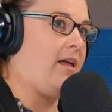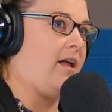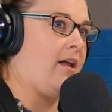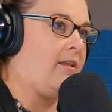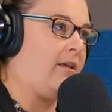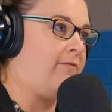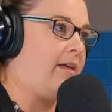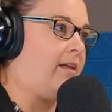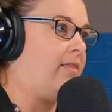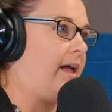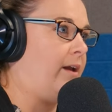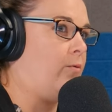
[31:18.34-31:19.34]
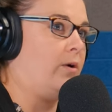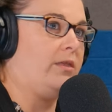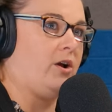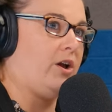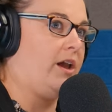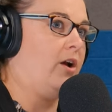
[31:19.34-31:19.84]
and if they like what
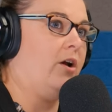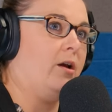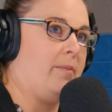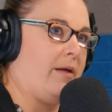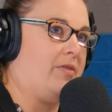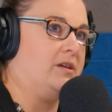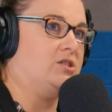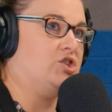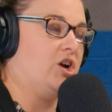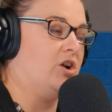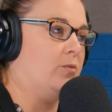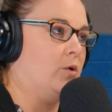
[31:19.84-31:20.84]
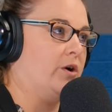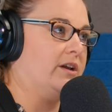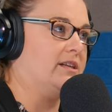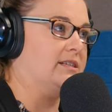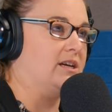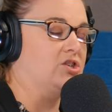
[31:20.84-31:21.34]
they're hearing about this charitable
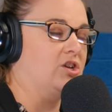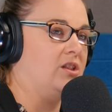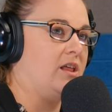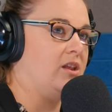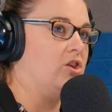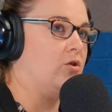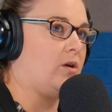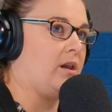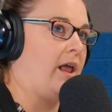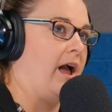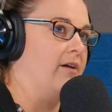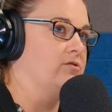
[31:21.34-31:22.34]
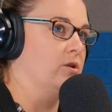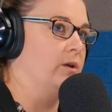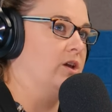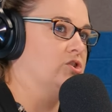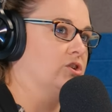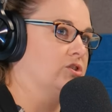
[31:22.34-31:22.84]
organization, then you can have
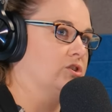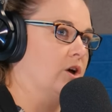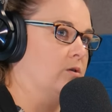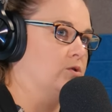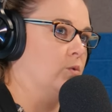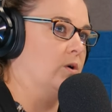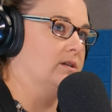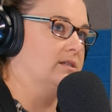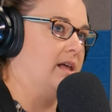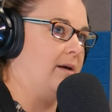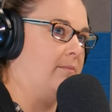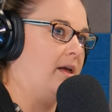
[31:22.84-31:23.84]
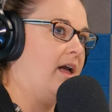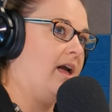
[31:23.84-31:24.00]
donations go towards them.